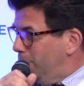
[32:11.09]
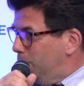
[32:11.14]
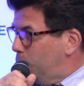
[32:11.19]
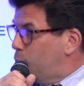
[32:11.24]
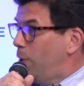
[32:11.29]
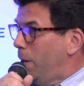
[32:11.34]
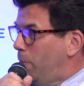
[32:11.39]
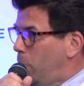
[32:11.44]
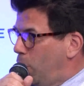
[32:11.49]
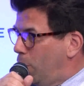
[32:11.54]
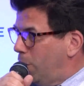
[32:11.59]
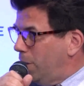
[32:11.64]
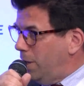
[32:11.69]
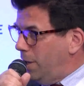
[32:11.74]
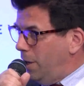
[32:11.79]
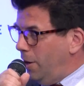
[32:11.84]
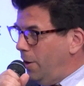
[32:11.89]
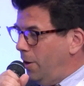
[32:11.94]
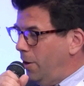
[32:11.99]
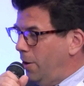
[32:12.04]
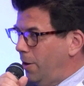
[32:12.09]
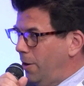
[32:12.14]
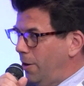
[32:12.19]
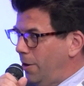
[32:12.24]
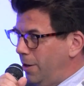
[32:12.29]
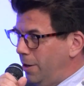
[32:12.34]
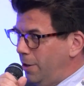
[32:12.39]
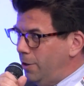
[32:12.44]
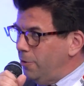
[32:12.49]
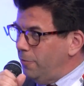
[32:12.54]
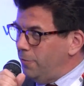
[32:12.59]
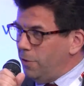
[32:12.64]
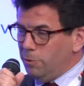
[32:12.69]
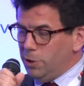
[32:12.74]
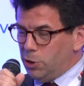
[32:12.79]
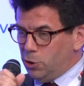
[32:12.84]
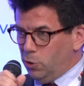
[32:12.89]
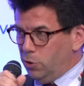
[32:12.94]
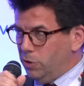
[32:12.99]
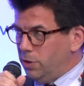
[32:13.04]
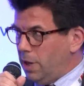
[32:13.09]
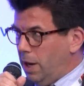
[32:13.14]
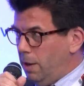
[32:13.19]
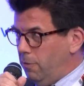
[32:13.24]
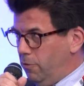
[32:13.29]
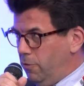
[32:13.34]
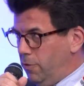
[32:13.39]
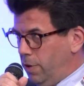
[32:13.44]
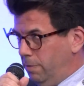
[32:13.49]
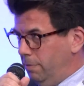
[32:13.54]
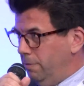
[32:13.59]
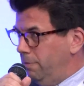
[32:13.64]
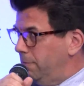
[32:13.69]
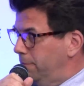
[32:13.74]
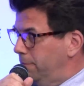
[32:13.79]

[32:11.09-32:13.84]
doable in a very short time frame.